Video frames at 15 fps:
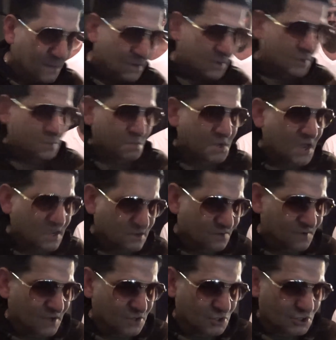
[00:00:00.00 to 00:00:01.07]
Because me as a,
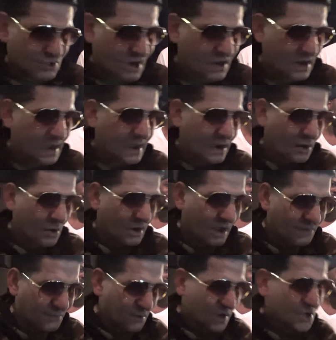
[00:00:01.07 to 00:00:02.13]
as a trainer, I got to look
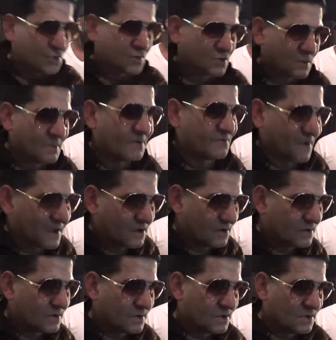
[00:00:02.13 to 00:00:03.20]
out for the interests of my
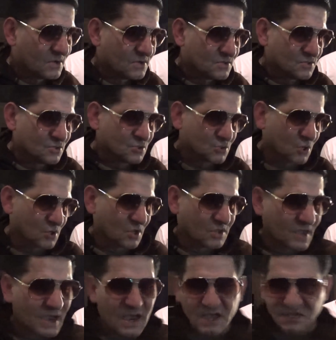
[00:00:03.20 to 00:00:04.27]
fighter. So the
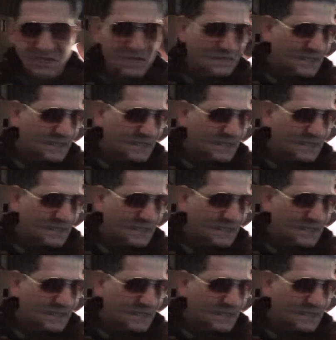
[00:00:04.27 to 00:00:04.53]
day I see